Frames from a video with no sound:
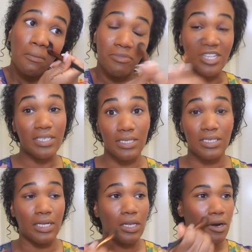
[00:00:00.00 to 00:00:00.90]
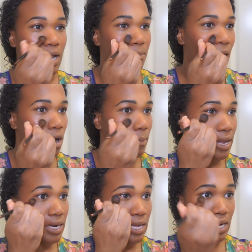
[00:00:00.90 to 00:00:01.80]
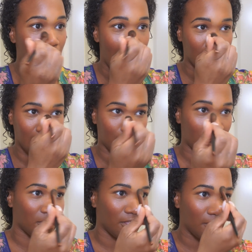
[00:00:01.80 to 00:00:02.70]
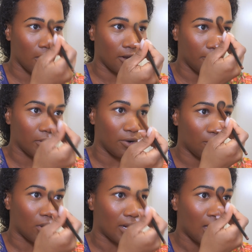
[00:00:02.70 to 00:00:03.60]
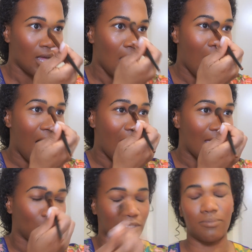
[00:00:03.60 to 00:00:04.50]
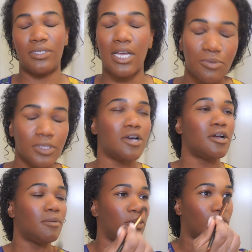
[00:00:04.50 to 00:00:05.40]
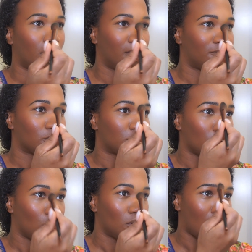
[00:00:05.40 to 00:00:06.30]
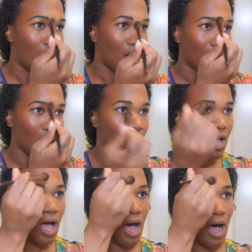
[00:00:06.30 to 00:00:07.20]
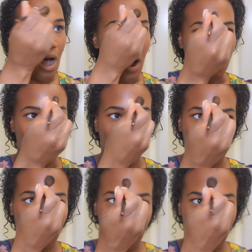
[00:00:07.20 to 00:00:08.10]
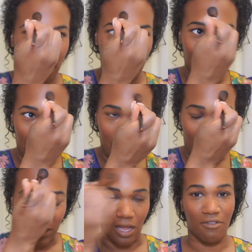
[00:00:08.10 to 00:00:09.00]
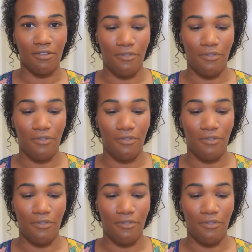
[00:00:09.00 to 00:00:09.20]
This concealer, in my opinion, I like better than the Huda Beauty one. I was obsessed with the Huda Beauty one for so long. I loved the